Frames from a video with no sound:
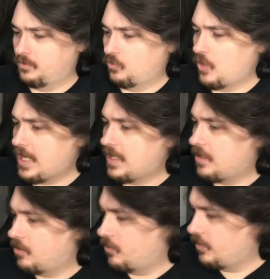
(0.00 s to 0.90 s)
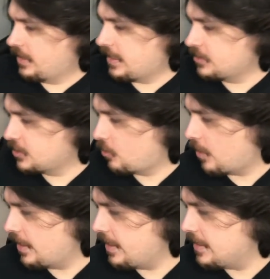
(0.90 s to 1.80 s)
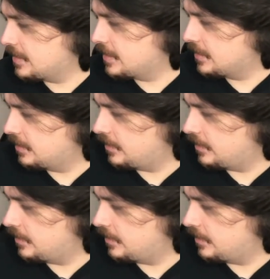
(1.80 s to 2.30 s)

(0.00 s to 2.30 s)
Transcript: Wow, that's quite, it's